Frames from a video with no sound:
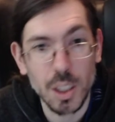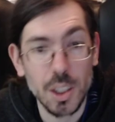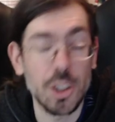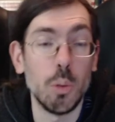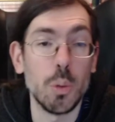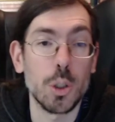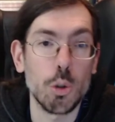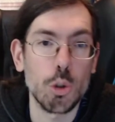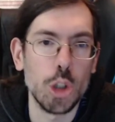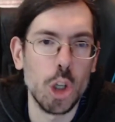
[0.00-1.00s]
He still was
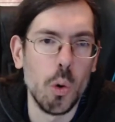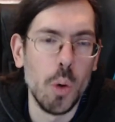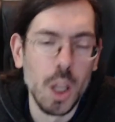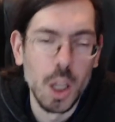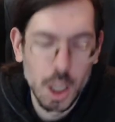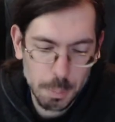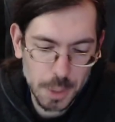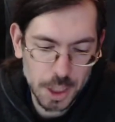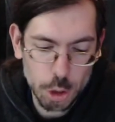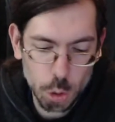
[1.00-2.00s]
too slow,
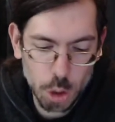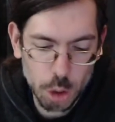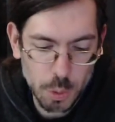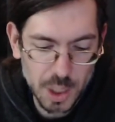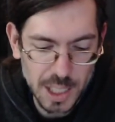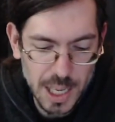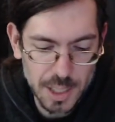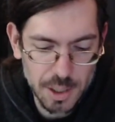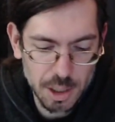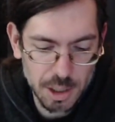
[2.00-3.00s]
but the student
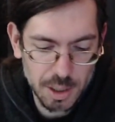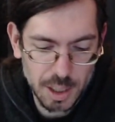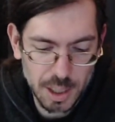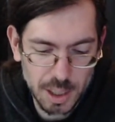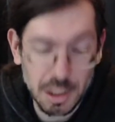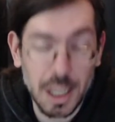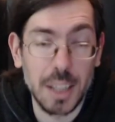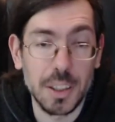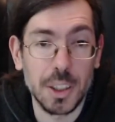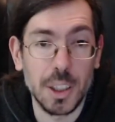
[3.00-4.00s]
realized
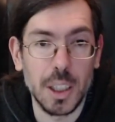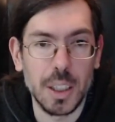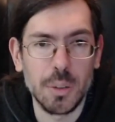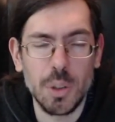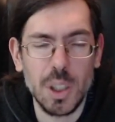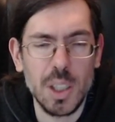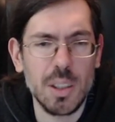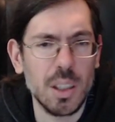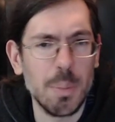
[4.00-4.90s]
that it could easily